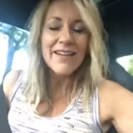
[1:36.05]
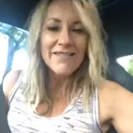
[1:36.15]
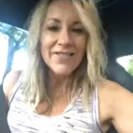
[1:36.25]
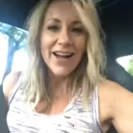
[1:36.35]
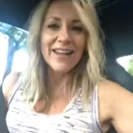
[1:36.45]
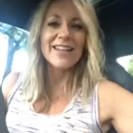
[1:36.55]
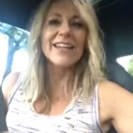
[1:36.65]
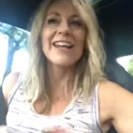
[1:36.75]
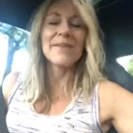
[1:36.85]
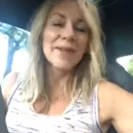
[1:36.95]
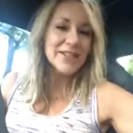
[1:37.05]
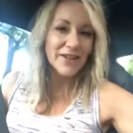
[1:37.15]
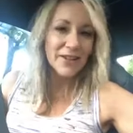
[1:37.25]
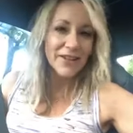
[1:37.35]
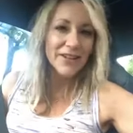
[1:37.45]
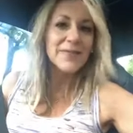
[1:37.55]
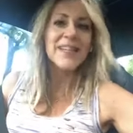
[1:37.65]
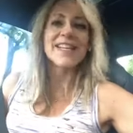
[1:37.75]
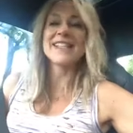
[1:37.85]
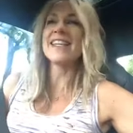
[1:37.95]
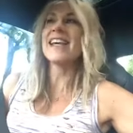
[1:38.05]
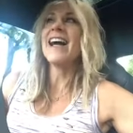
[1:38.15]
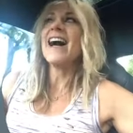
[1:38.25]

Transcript: Violet, and my daughter, Mackenzie.